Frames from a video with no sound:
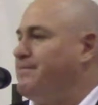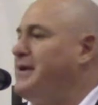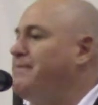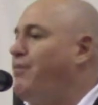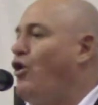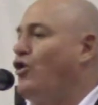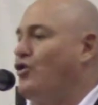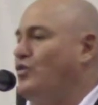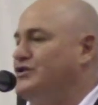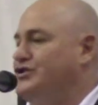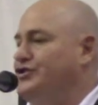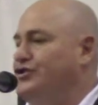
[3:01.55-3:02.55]
big part of
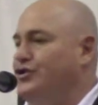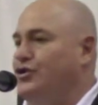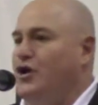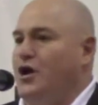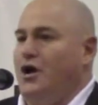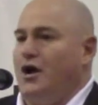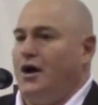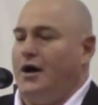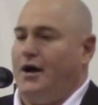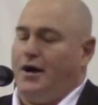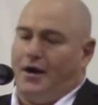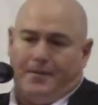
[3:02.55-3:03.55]
what you do.
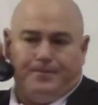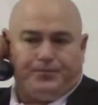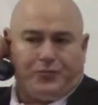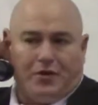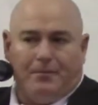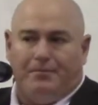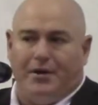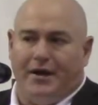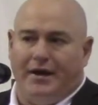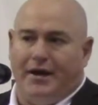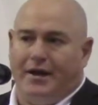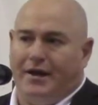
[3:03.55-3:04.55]

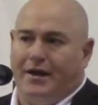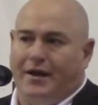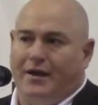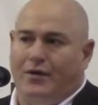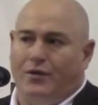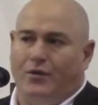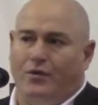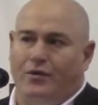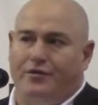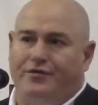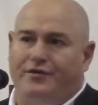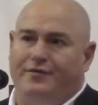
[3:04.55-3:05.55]
But
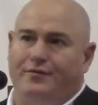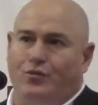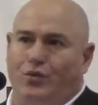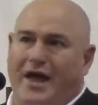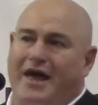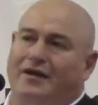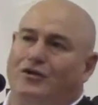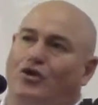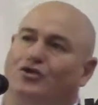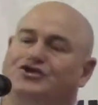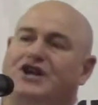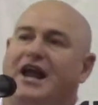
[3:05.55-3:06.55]
we had a
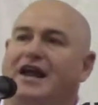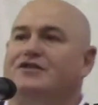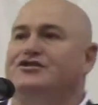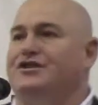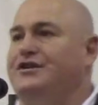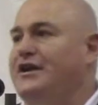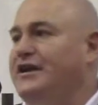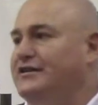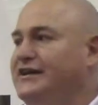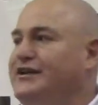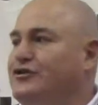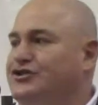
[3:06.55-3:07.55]
little change
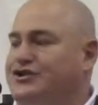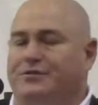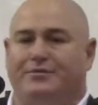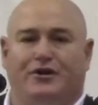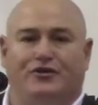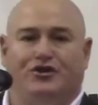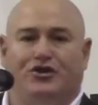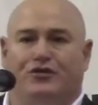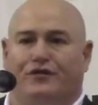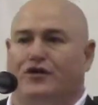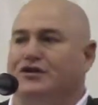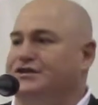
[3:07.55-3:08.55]
in leadership there at the
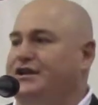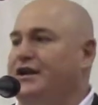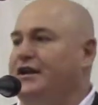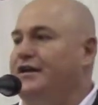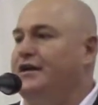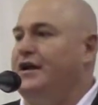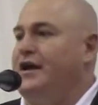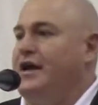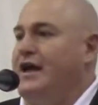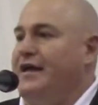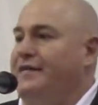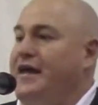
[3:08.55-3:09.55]
university,
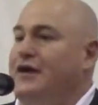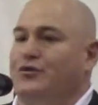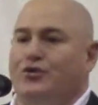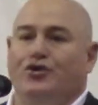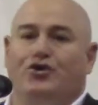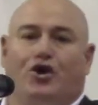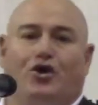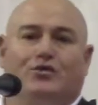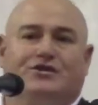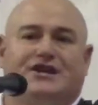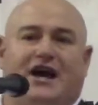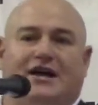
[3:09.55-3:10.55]
and they didn't renew
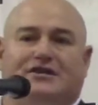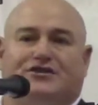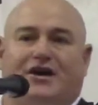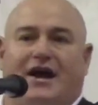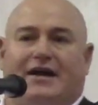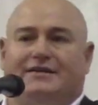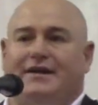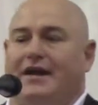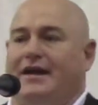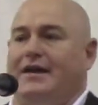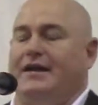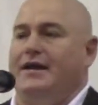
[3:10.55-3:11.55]
Kerwin's contract.
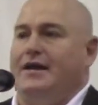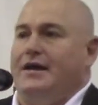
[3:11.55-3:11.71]
And